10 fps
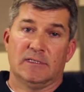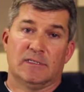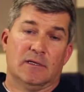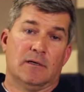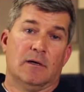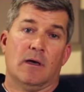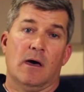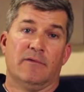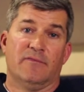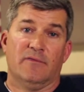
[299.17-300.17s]
to cut
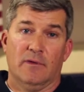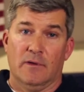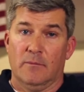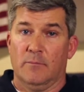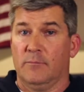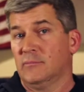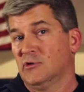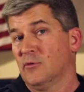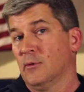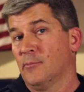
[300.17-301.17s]
off
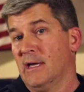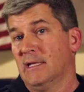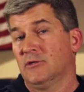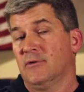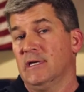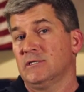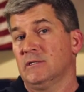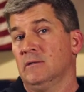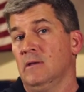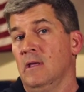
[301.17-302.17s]
dribble
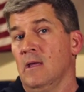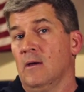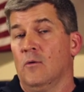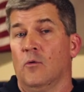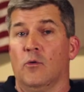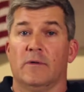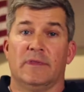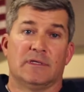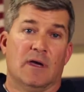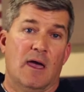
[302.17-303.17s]
penetration, or the
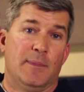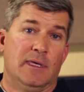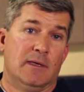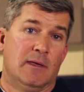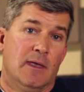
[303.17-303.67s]
timing